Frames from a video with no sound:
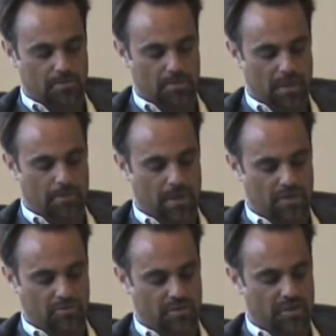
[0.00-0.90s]
big
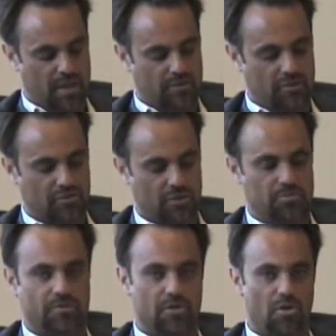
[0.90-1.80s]
picture things in
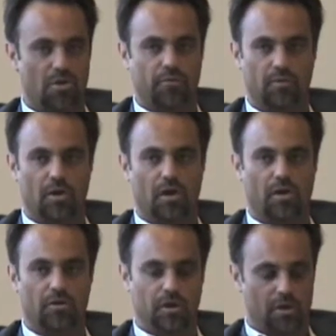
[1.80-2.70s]
terms of the
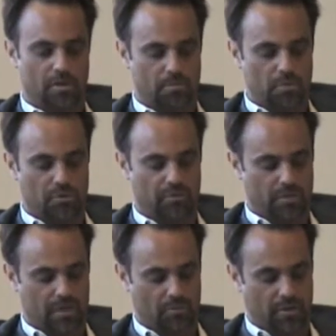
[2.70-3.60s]
overall
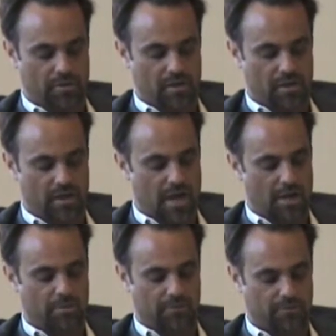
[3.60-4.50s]
movement with the
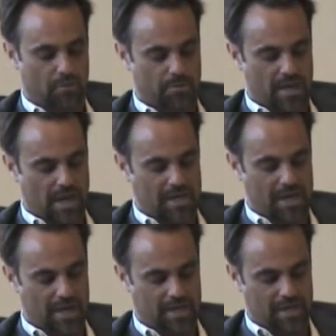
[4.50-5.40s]
IRS Form
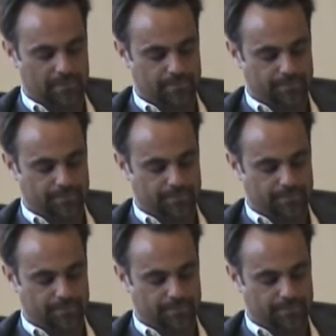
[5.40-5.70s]
990.